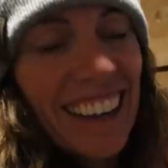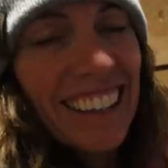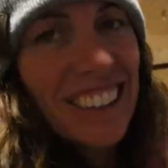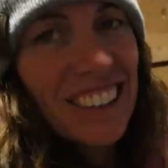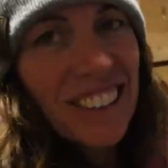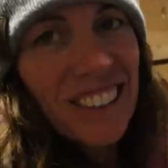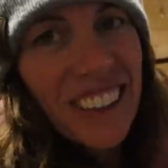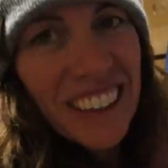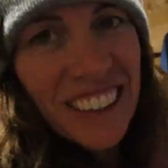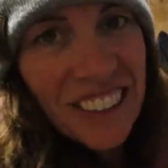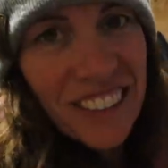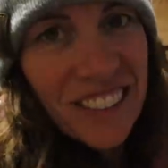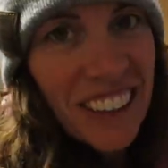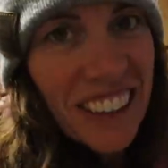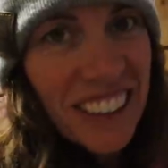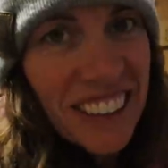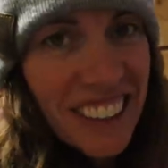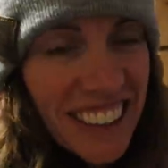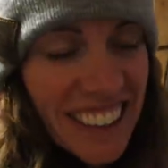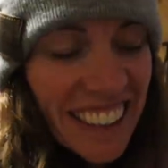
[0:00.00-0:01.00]
I do wonder if
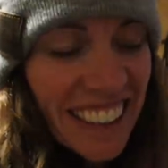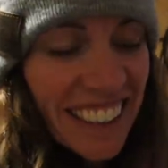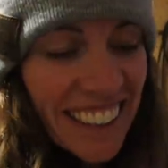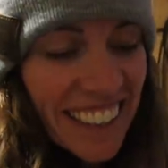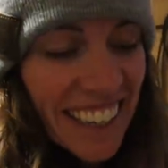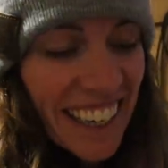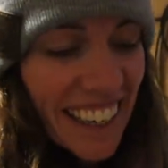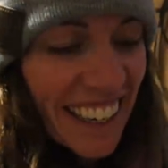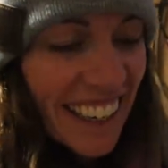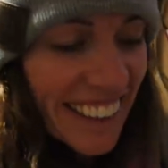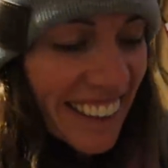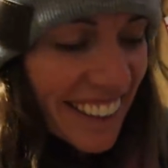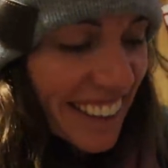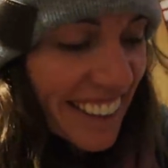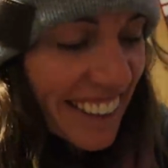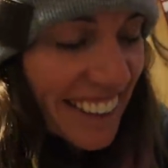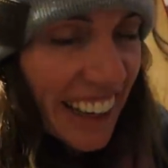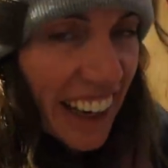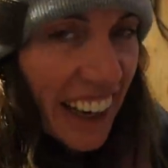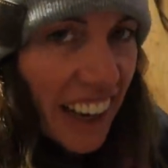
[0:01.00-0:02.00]
I'll see
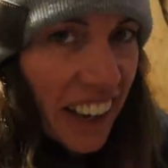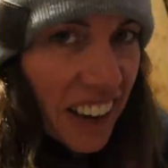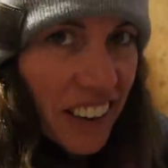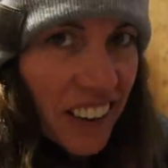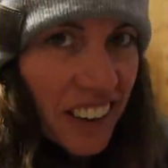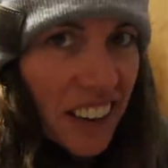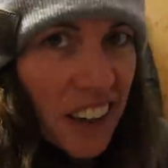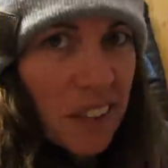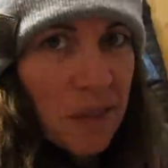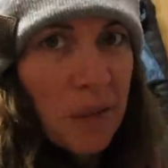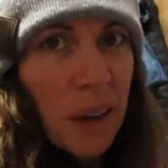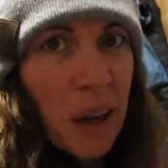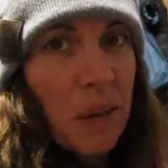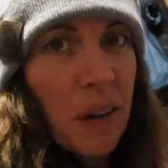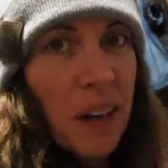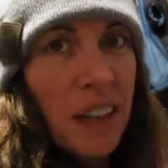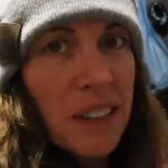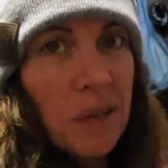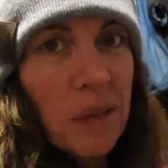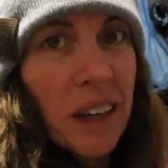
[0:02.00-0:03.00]
the error of my
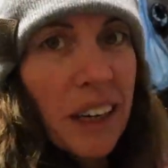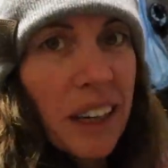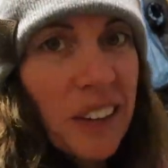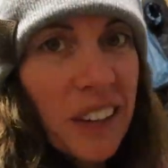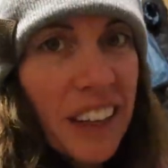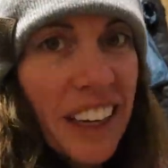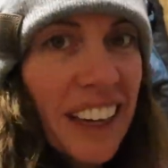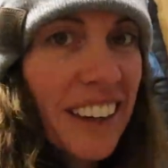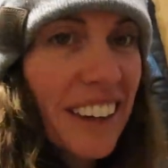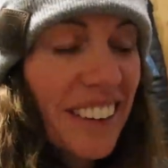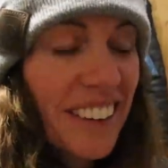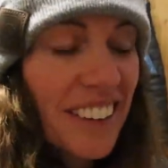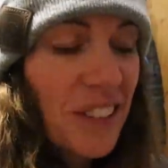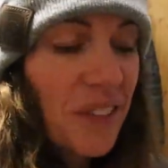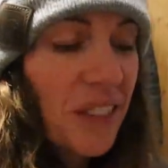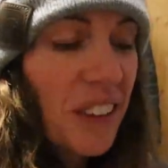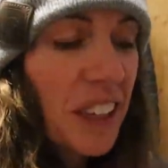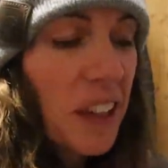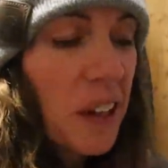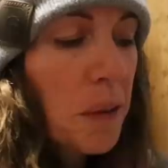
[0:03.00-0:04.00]
ways when I go to edit
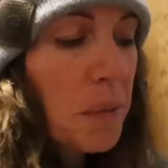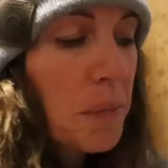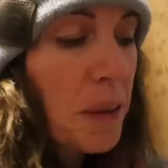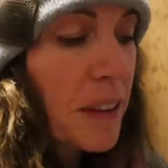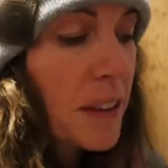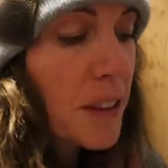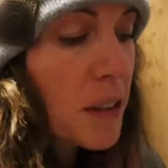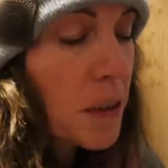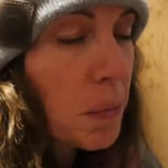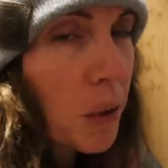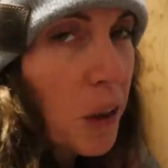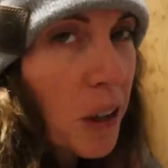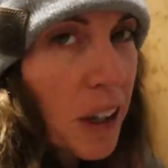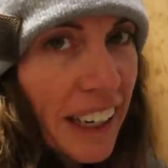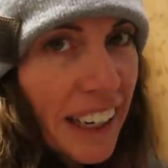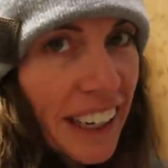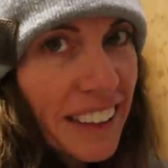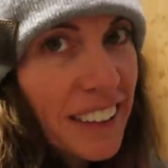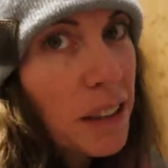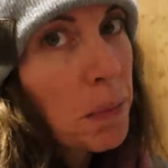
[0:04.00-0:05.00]
this video. But this
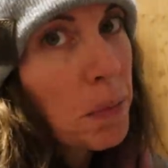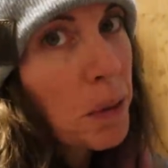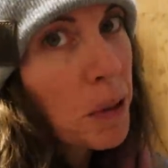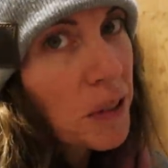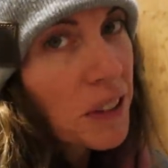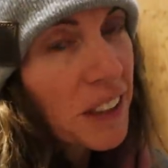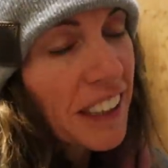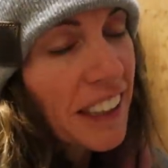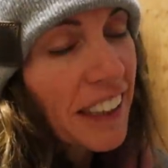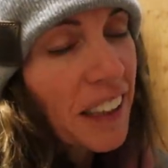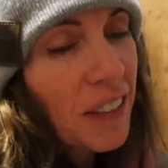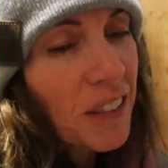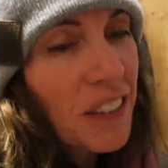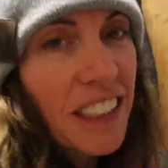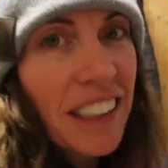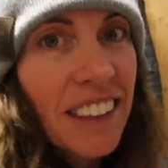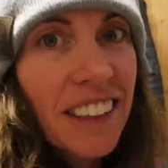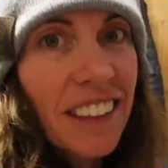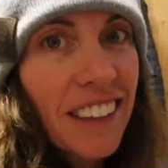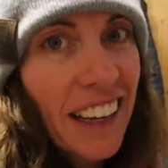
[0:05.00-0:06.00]
morning, supposedly there was
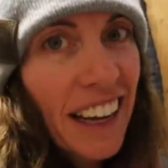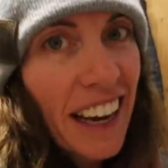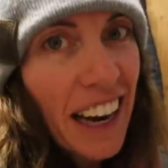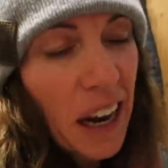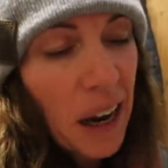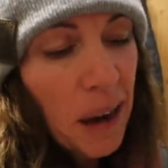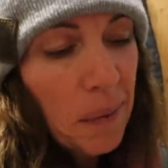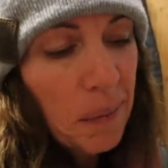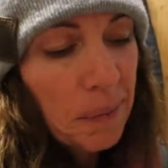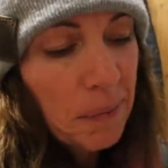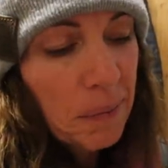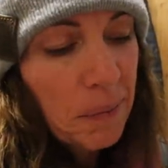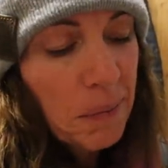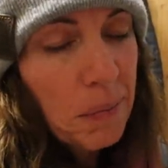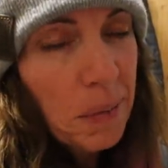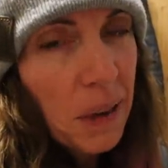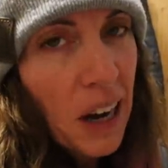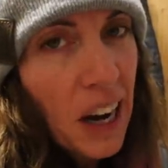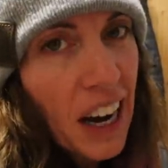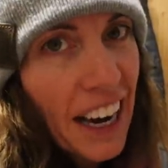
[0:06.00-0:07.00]
a little lamb
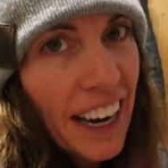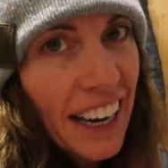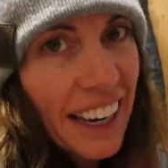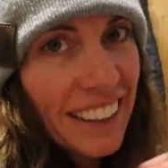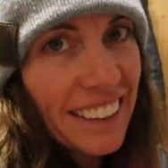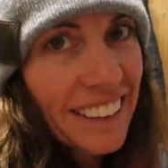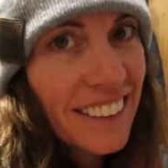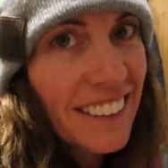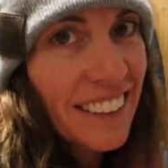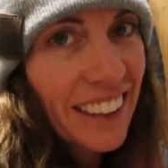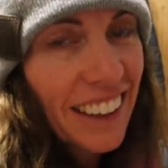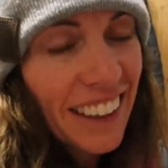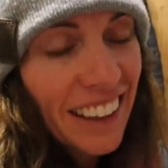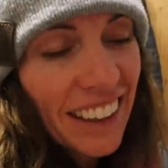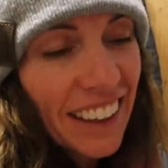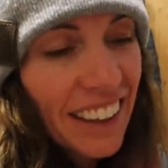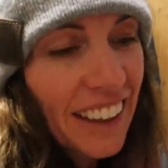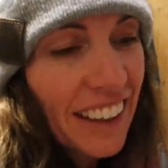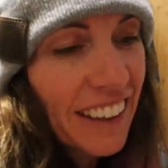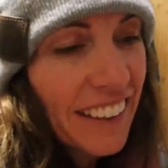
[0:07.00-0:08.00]
behind
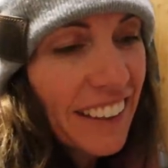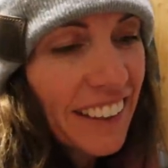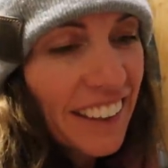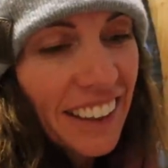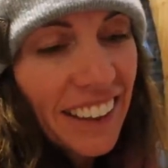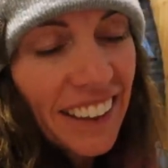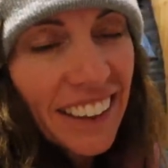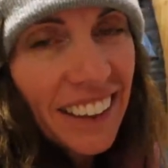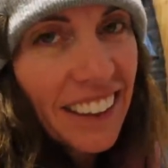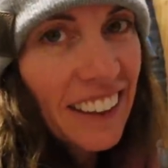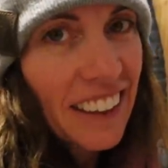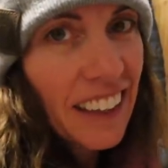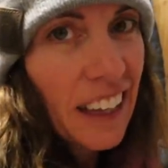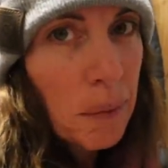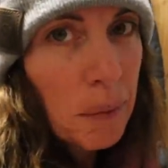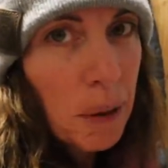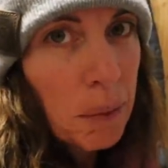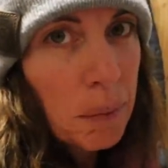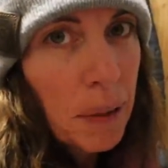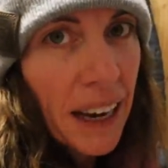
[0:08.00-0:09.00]
the
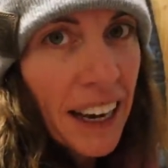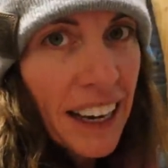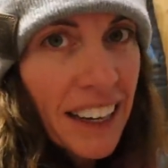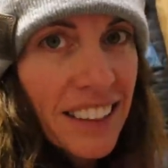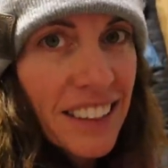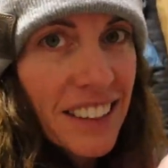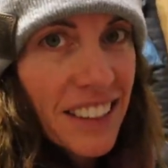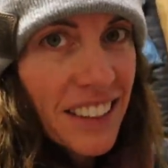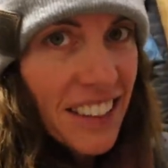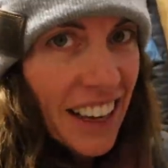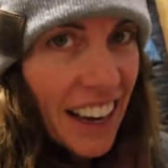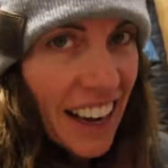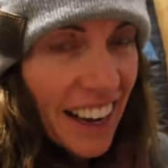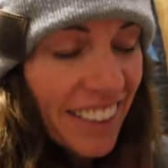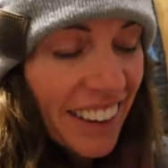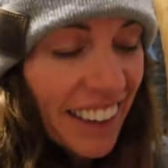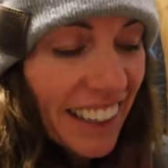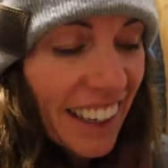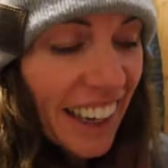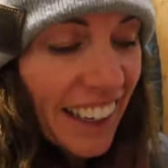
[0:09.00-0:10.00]
clamming pens
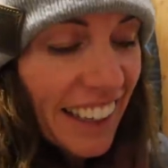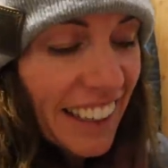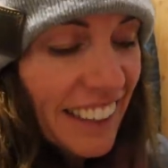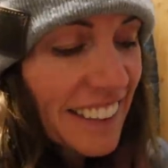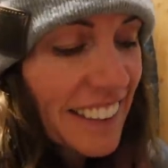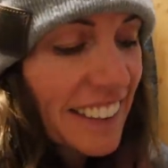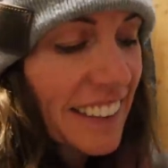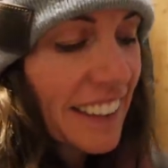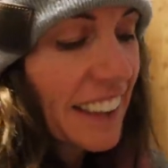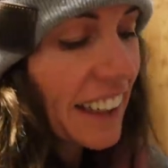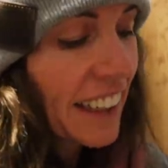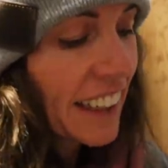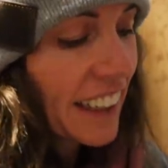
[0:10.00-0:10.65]
and the gate.